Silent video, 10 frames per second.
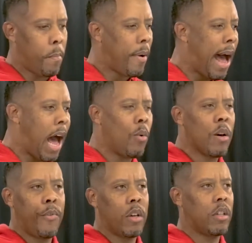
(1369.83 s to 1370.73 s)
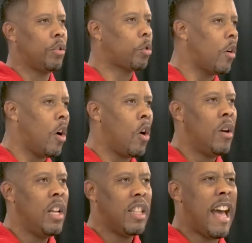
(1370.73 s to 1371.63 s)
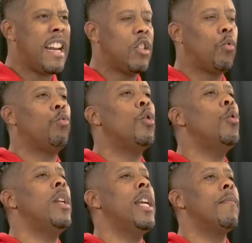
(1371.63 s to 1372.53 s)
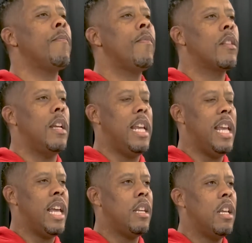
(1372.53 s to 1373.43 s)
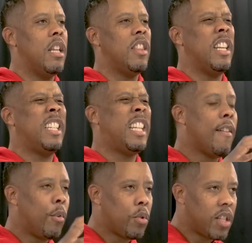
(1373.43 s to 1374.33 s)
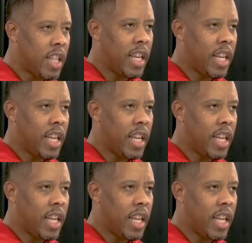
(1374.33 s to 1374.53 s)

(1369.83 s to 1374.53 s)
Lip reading: for power, for control. That is rooted in the devil's